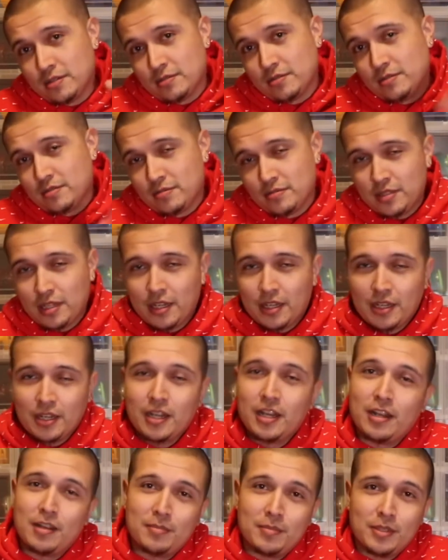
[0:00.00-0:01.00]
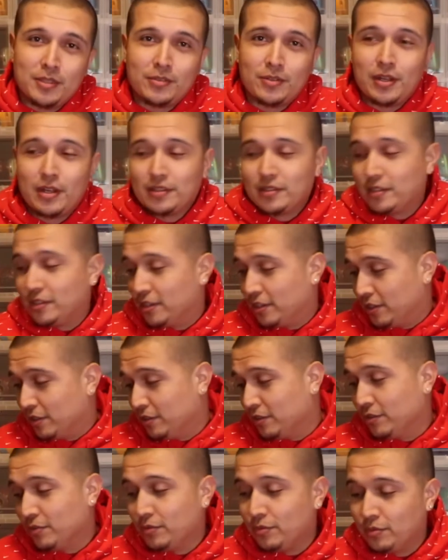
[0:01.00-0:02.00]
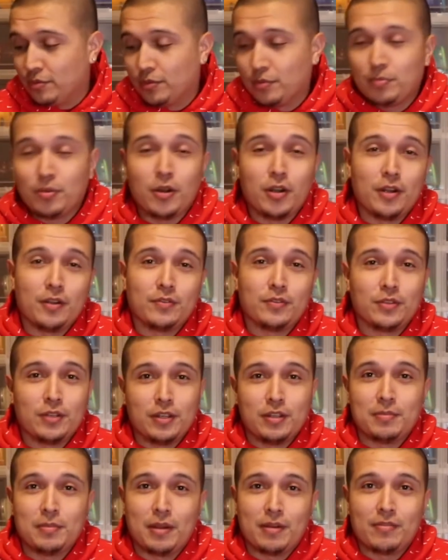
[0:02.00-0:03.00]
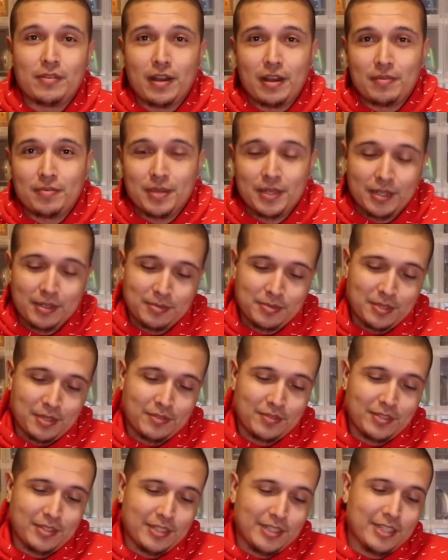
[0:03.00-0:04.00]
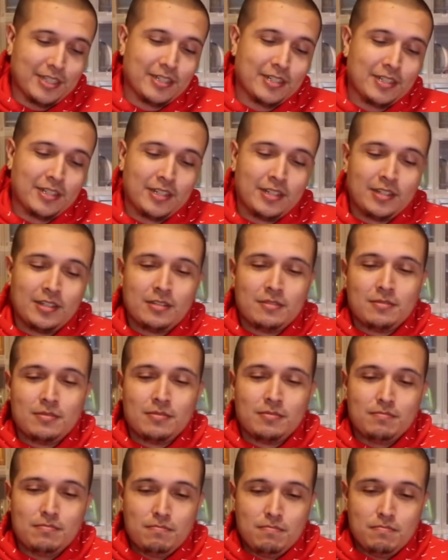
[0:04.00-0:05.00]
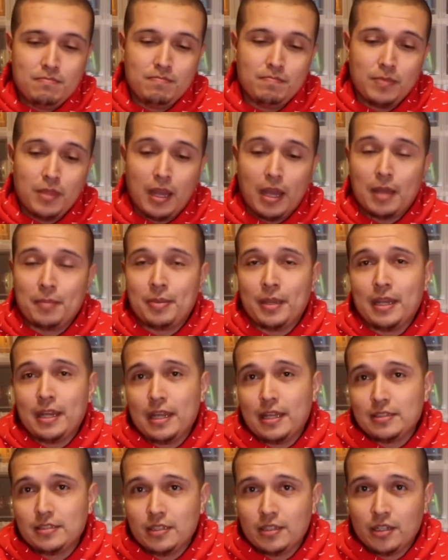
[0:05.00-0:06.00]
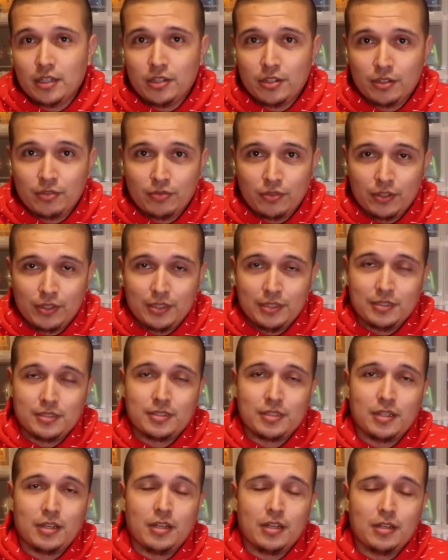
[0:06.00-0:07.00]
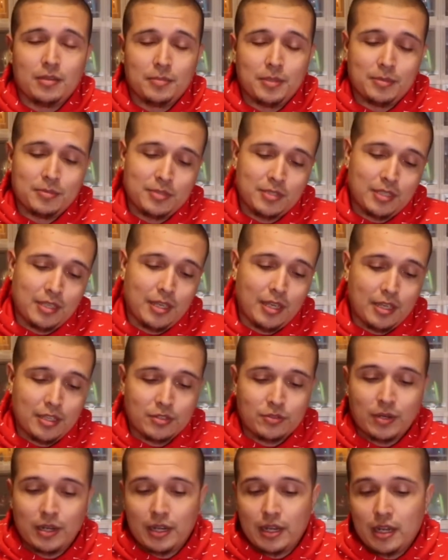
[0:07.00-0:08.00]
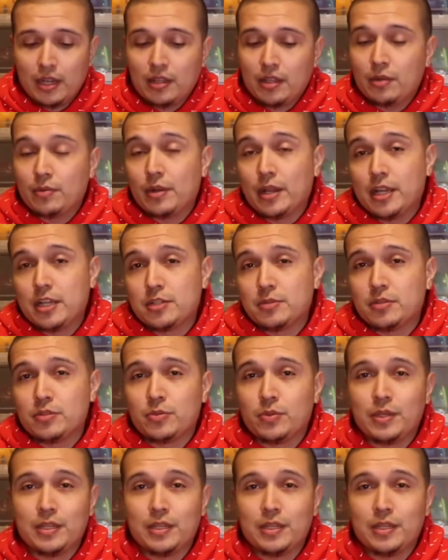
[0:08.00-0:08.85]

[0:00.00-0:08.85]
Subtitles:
taking care of me throughout the year. You were part of 3 of my 5 pickups of the year. I paid $1,800 for these MCAs. Right now they range between